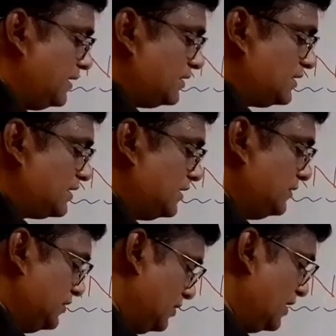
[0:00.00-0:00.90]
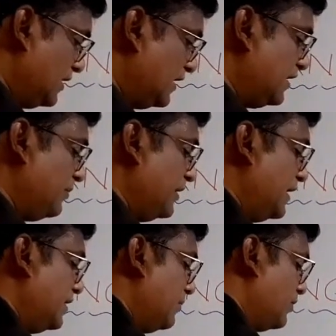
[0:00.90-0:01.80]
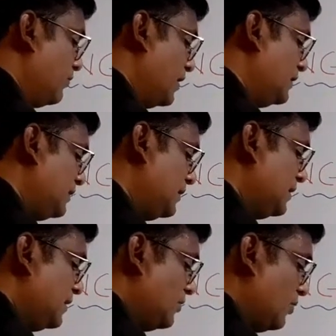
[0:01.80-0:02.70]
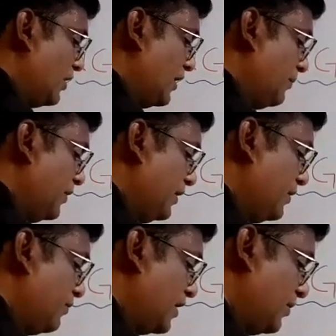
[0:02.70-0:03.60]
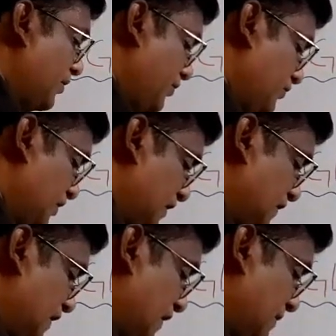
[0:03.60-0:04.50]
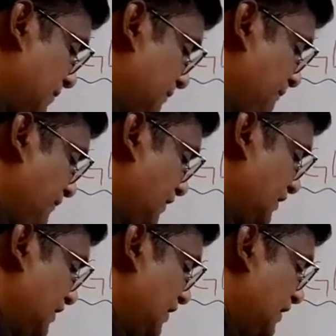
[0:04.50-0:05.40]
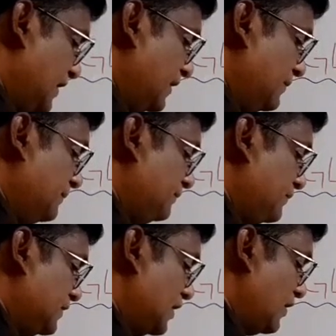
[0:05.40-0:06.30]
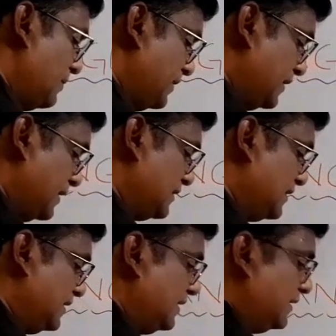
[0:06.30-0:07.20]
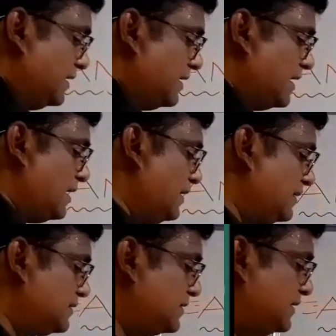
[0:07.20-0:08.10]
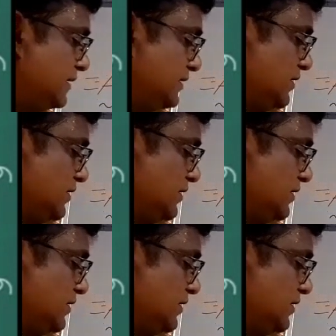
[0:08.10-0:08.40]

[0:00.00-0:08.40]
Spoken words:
intersecting, let it be line number 1 or AB, whatever you say, CD. Now AB and CD are intersecting each